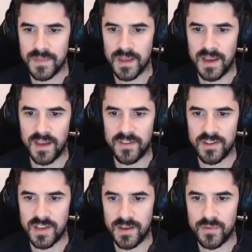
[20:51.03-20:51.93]
And this
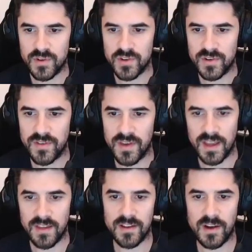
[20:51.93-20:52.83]
temperature thing
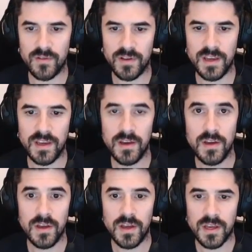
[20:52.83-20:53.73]
is only
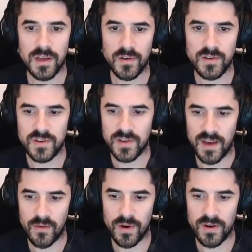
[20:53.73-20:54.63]
going to
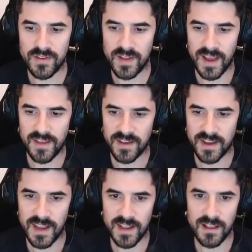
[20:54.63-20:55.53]
get worse as I
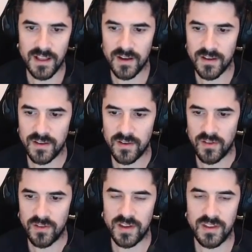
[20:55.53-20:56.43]
get along, and you can
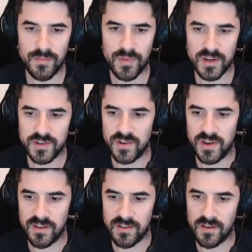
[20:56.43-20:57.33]
see the pressure
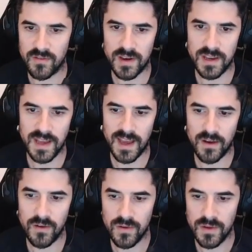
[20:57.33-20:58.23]
is already
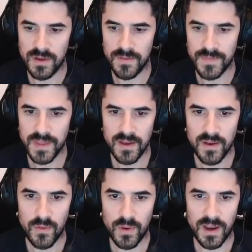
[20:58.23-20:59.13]
now
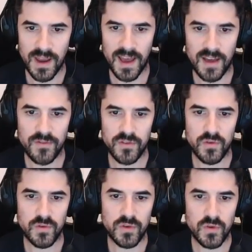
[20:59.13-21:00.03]
1.5
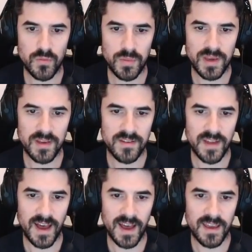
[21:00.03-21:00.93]
to 2
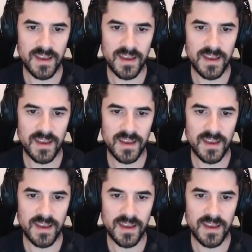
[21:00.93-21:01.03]
psi